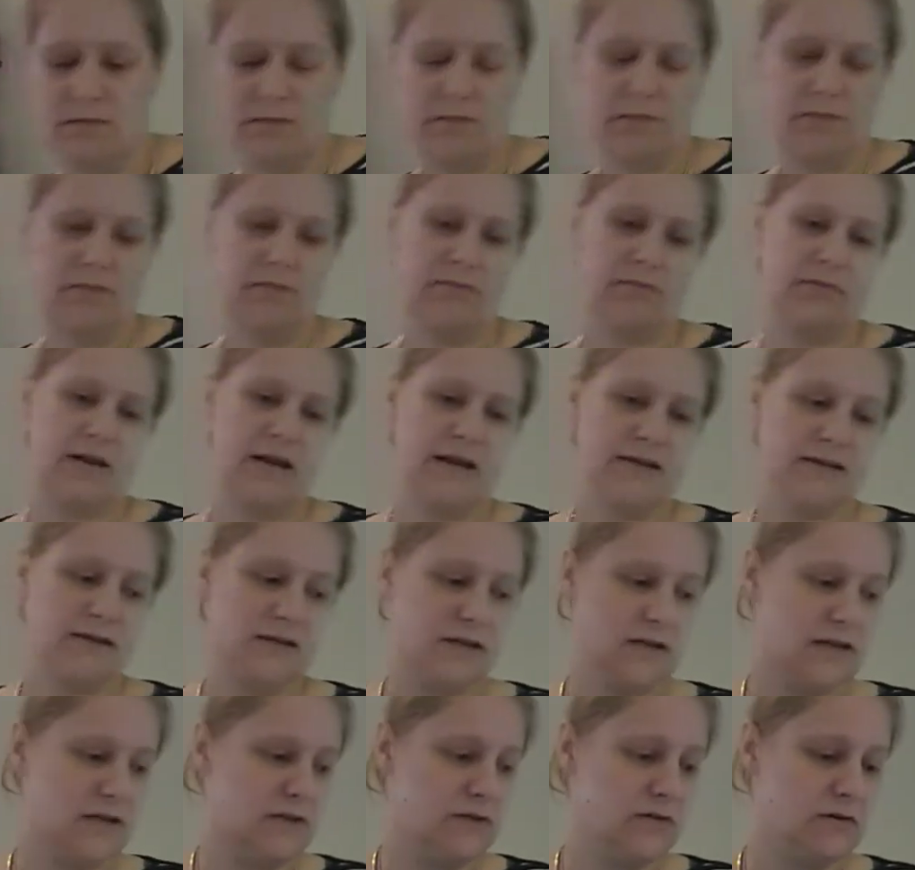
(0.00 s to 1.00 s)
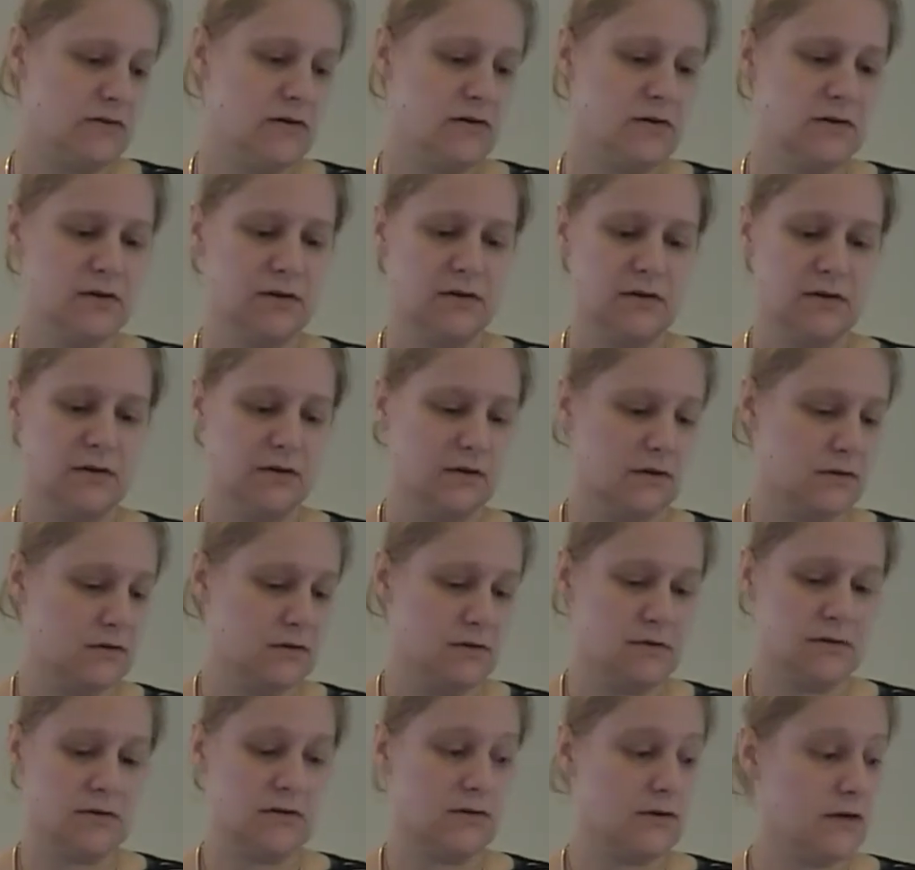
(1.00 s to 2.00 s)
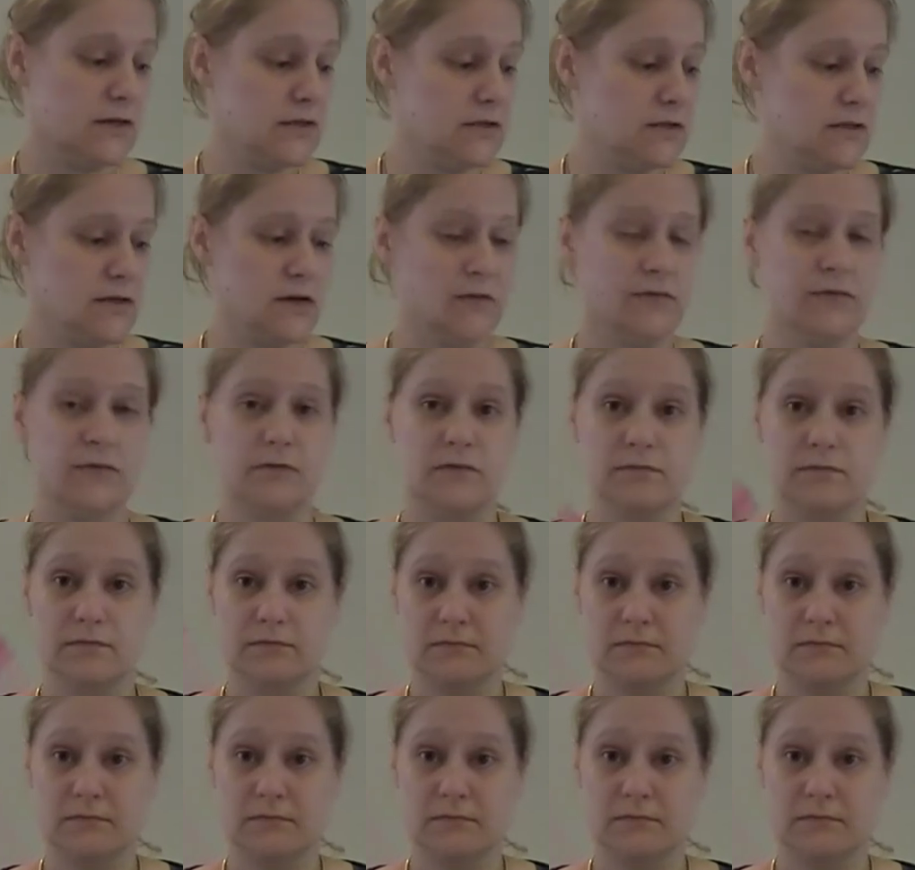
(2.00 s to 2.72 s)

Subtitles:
plastic here. So I actually have